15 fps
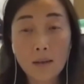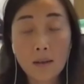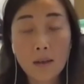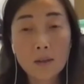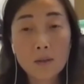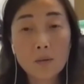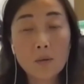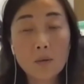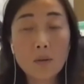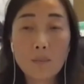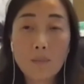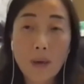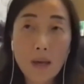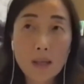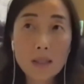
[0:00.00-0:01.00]
So
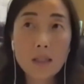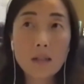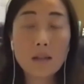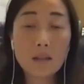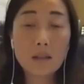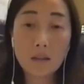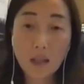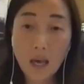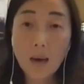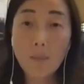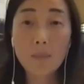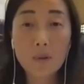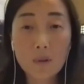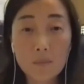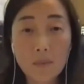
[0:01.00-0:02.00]
basically the
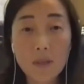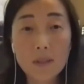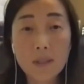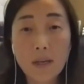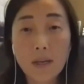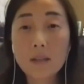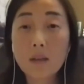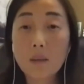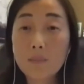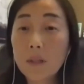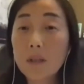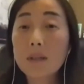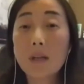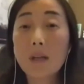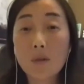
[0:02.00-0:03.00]
capital means like
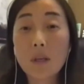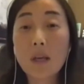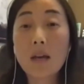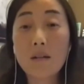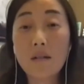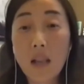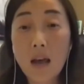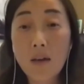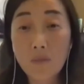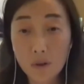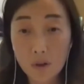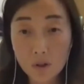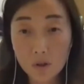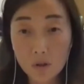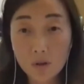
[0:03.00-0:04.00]
something that you can
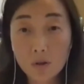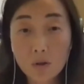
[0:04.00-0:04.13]
leverage